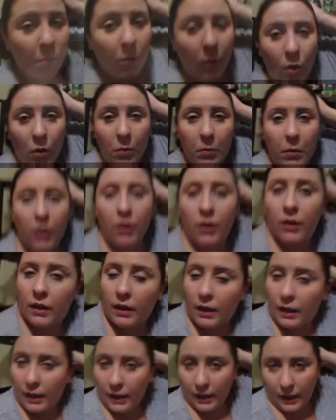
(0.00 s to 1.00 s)
back from Walmart,
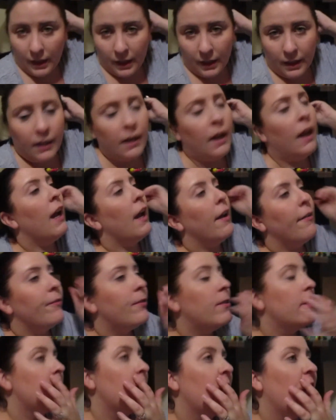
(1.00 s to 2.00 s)
and I have
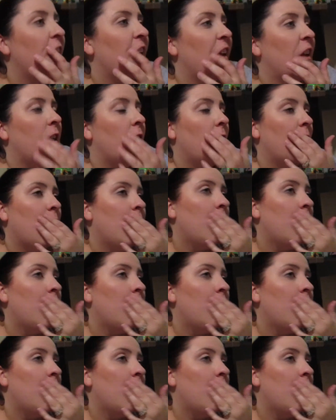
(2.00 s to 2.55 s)
to say,